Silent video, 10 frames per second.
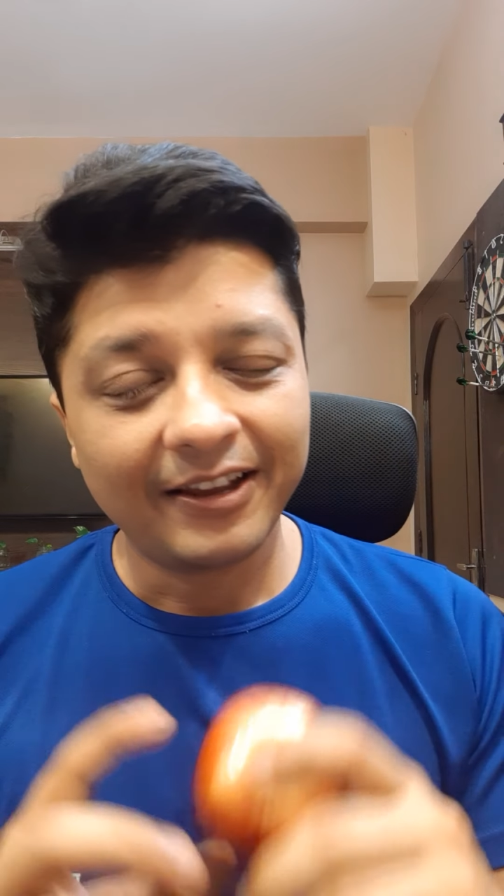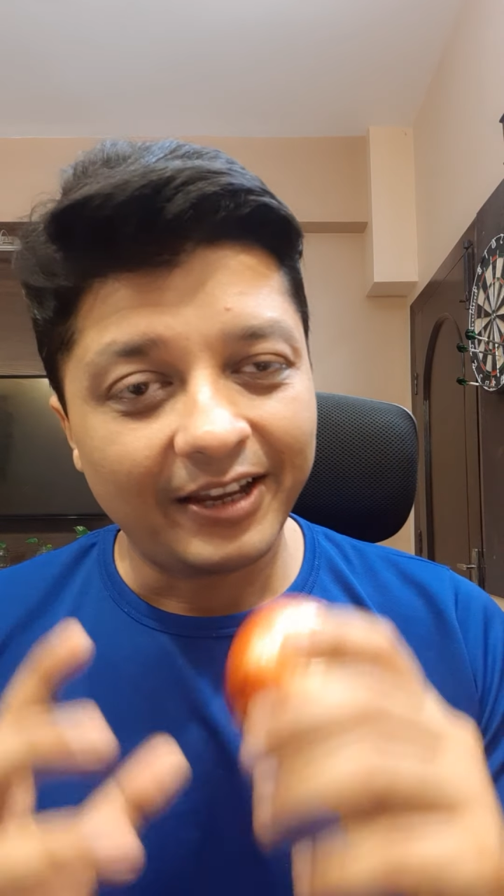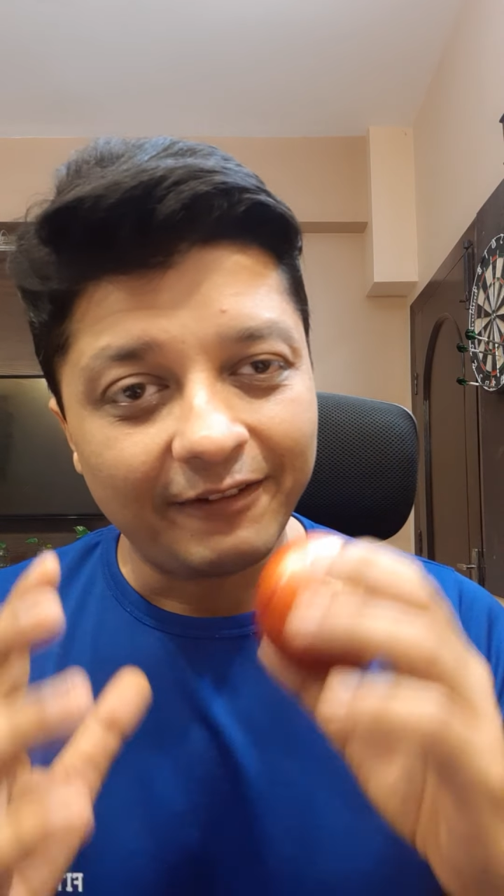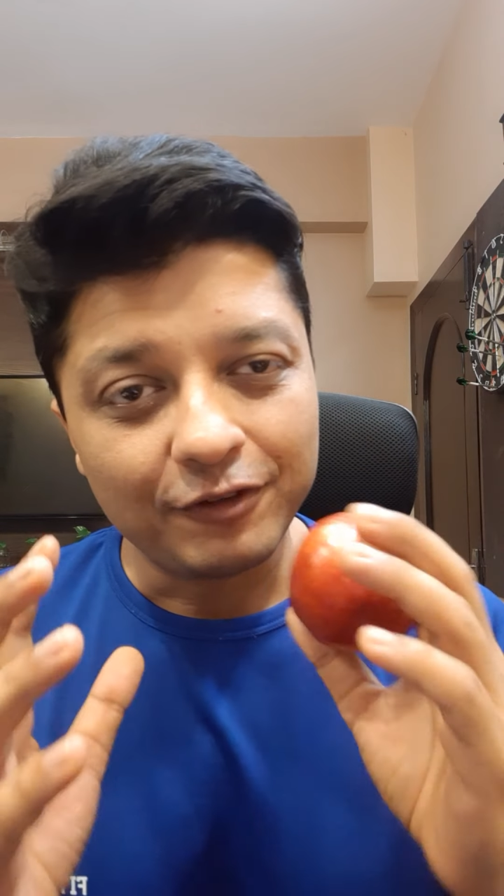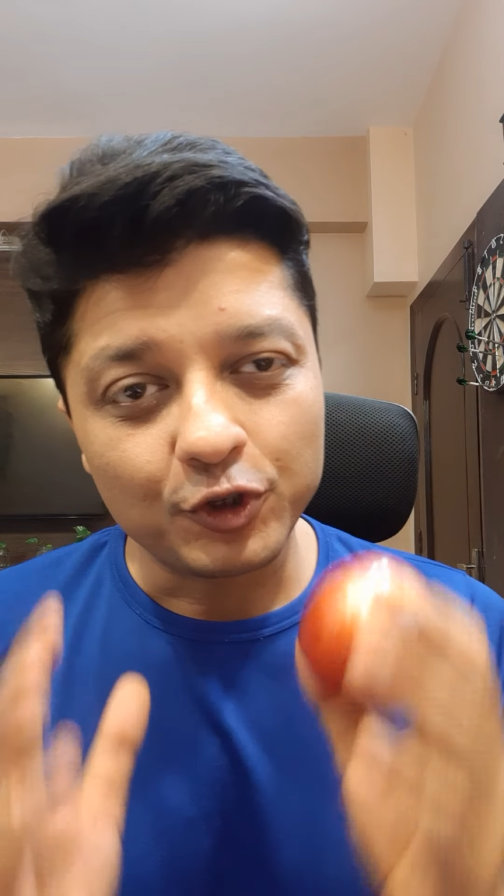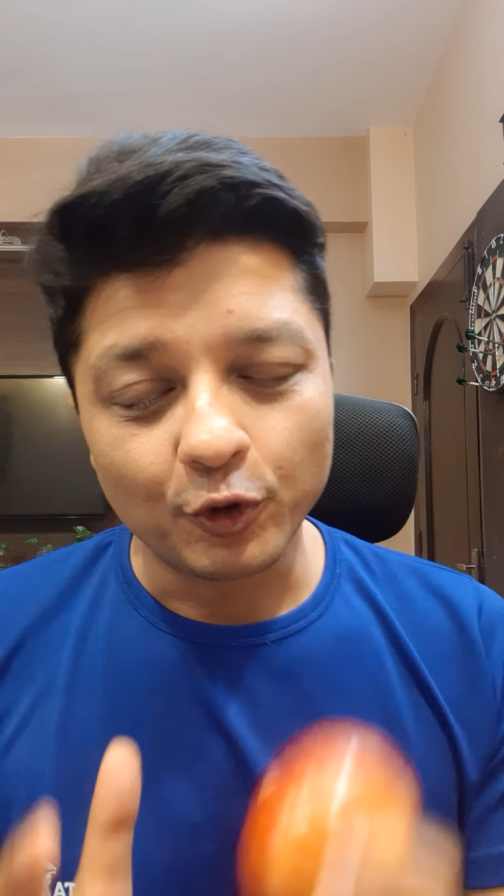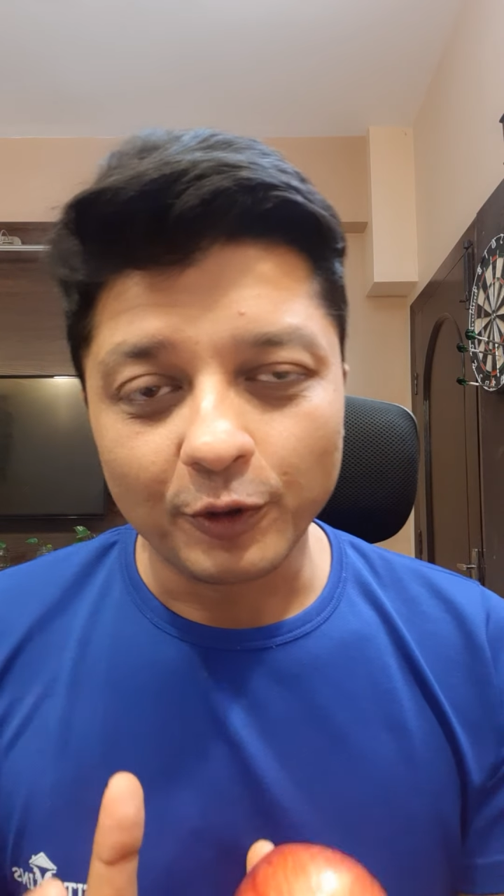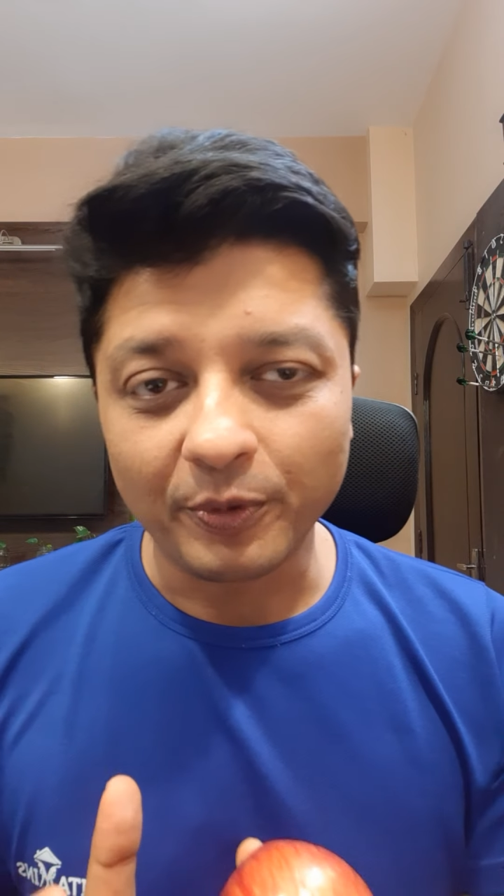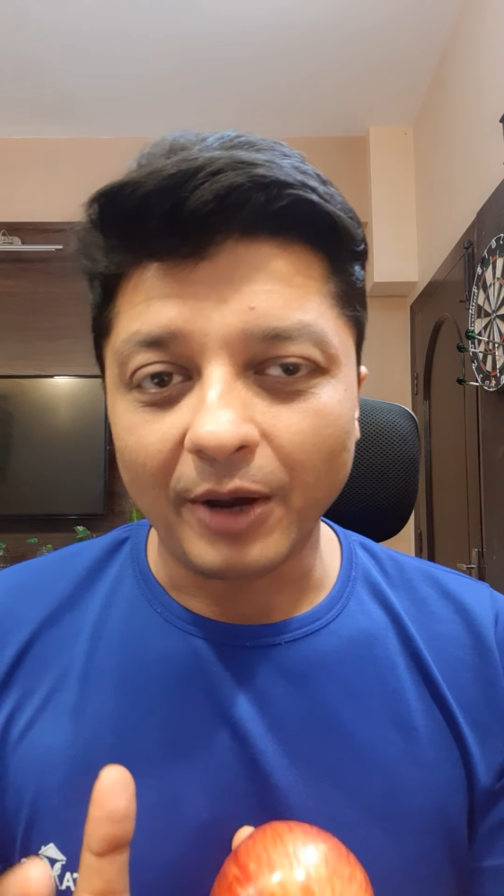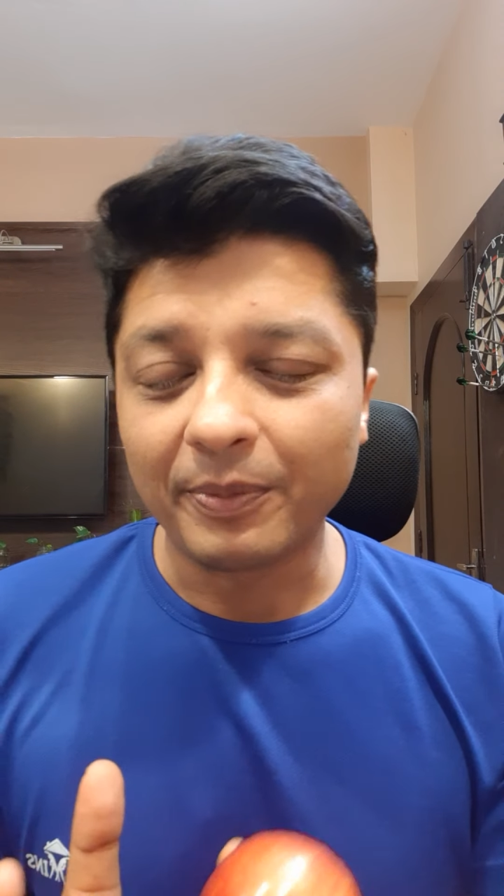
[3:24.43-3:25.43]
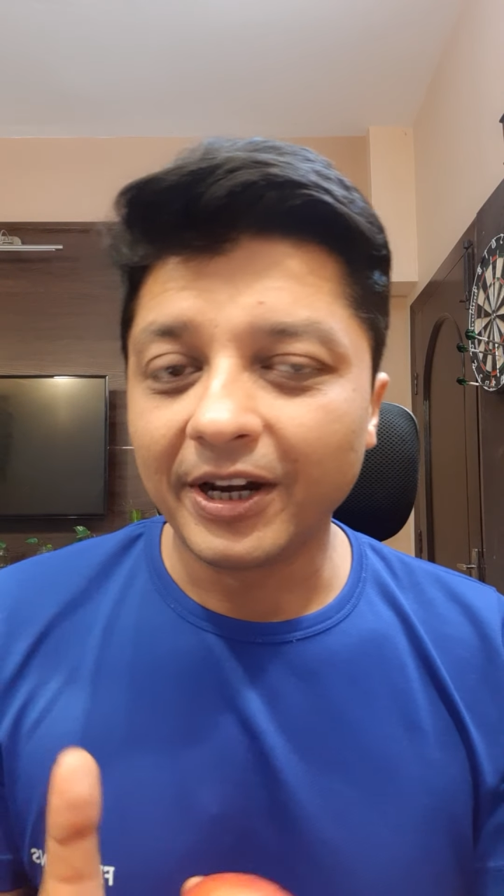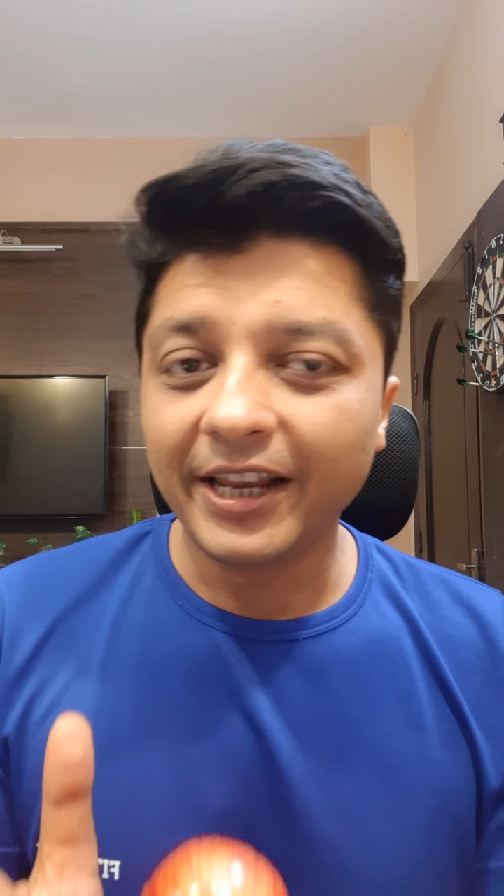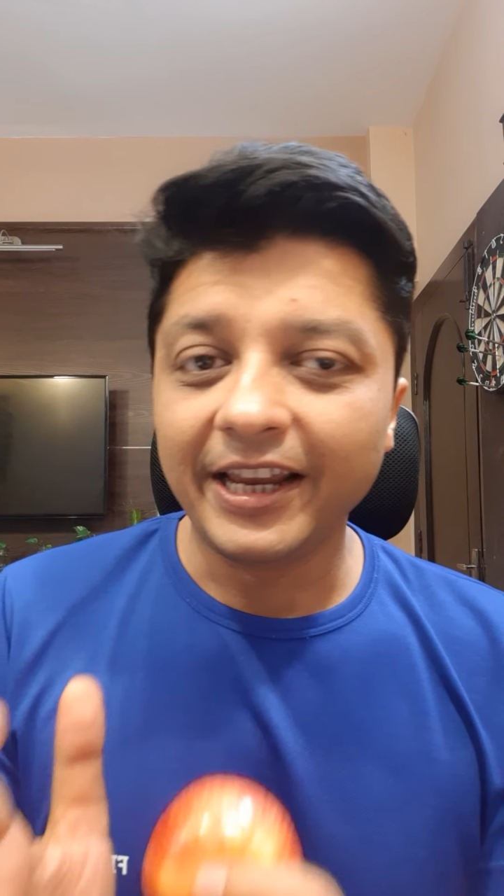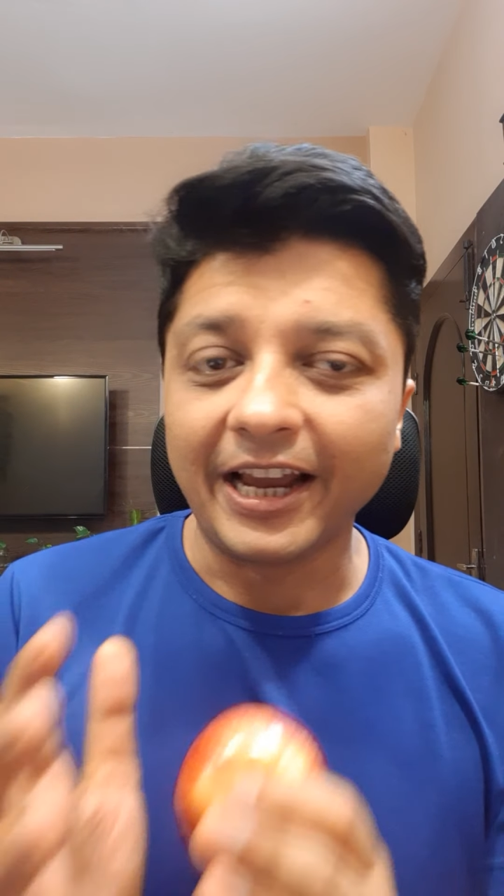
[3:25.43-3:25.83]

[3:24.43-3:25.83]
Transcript: if chewed properly